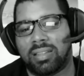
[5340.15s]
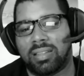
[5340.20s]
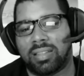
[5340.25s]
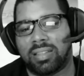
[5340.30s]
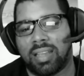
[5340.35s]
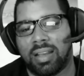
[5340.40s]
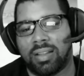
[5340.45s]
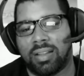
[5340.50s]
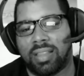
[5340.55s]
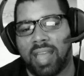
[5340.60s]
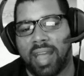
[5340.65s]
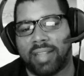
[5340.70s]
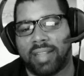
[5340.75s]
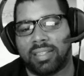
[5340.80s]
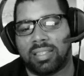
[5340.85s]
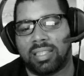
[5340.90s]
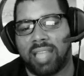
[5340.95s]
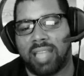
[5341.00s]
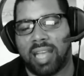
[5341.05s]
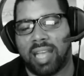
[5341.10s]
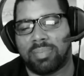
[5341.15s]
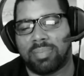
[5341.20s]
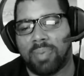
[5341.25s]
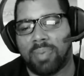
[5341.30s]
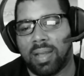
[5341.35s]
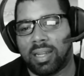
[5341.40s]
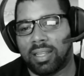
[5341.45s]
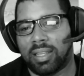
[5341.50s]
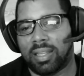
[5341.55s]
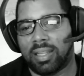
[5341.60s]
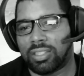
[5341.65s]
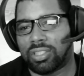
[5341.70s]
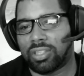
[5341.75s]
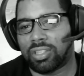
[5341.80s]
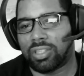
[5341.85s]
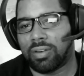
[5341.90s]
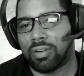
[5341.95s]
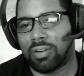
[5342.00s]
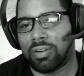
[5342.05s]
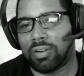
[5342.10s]
So that's my list of
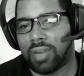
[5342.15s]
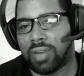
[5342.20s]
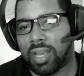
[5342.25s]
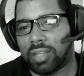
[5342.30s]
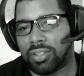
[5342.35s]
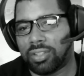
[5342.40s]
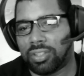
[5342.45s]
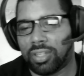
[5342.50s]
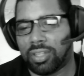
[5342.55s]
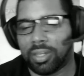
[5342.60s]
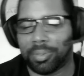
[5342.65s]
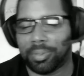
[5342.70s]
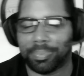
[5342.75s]
shows for next year.